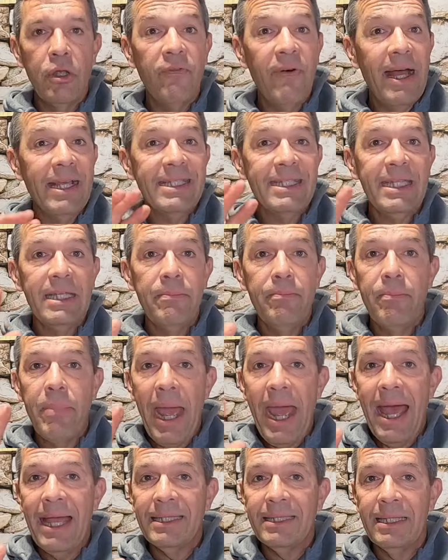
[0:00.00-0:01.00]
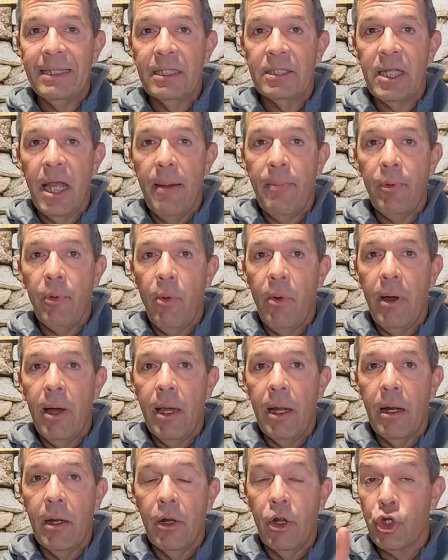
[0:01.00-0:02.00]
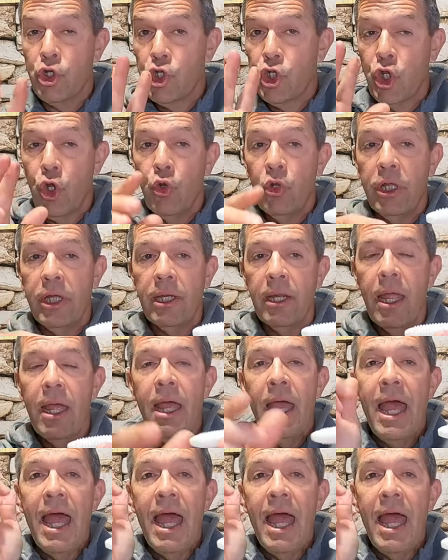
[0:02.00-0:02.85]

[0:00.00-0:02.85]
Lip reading: if I see bass hitting the top of the water or schooling,